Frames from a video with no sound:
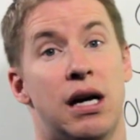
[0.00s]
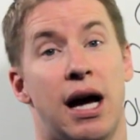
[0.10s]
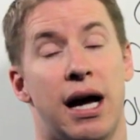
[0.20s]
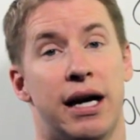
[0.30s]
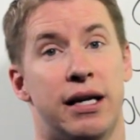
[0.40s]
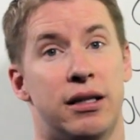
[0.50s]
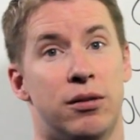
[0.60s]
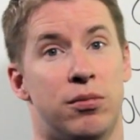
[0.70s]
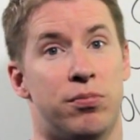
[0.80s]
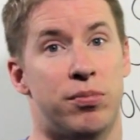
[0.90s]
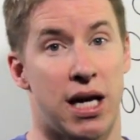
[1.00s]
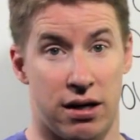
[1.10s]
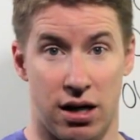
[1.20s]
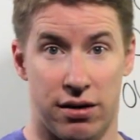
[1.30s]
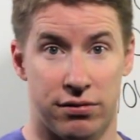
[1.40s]
I paid
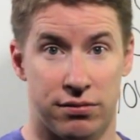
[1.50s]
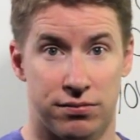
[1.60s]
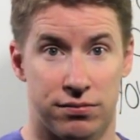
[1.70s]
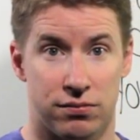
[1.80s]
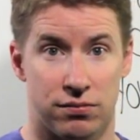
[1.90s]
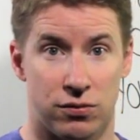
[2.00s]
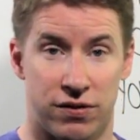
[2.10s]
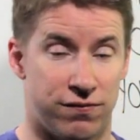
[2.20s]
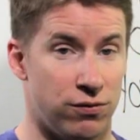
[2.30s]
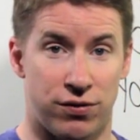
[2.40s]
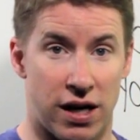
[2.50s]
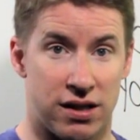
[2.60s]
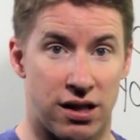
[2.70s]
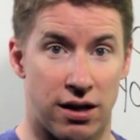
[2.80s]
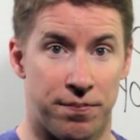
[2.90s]
it off. We
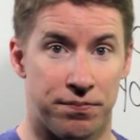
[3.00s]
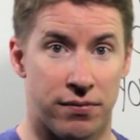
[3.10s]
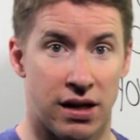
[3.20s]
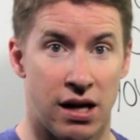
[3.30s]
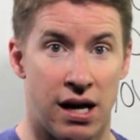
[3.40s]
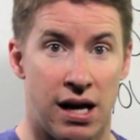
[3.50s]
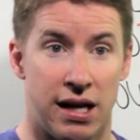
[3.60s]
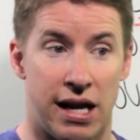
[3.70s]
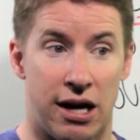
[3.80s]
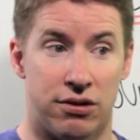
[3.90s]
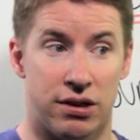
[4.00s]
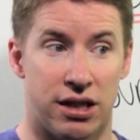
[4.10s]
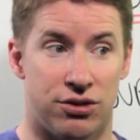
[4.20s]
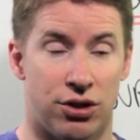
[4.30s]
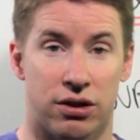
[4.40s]
finally did it. Now,
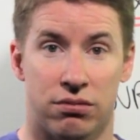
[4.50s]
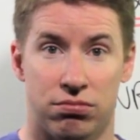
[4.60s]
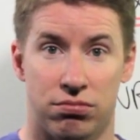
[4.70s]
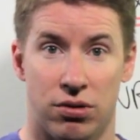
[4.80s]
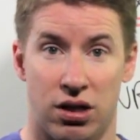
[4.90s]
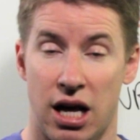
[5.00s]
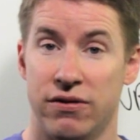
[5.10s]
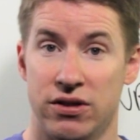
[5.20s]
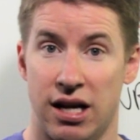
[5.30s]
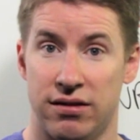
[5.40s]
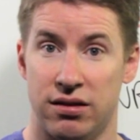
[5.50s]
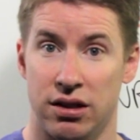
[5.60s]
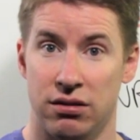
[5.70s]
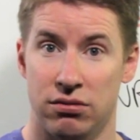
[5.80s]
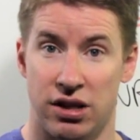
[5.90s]
it took a lot of
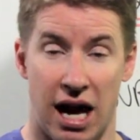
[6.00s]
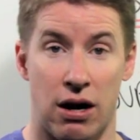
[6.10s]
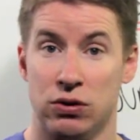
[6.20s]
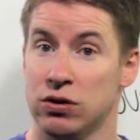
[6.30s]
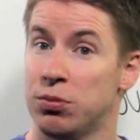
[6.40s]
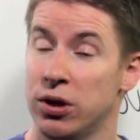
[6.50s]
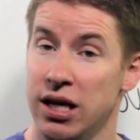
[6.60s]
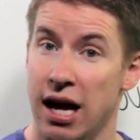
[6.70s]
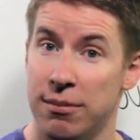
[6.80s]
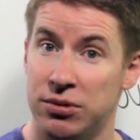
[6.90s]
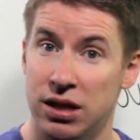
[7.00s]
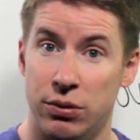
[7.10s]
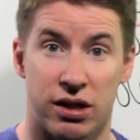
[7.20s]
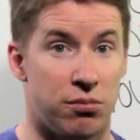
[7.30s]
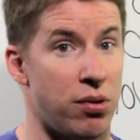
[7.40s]
intensity. The house was pretty empty.
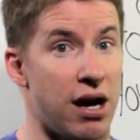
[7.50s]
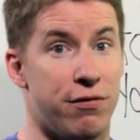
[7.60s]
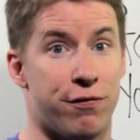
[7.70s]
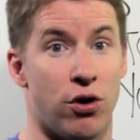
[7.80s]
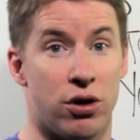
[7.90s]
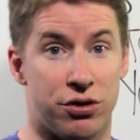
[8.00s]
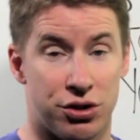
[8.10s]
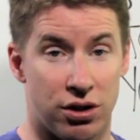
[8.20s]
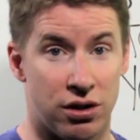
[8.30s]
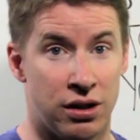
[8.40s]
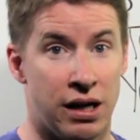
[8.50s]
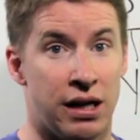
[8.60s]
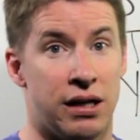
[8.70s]
We didn't buy furniture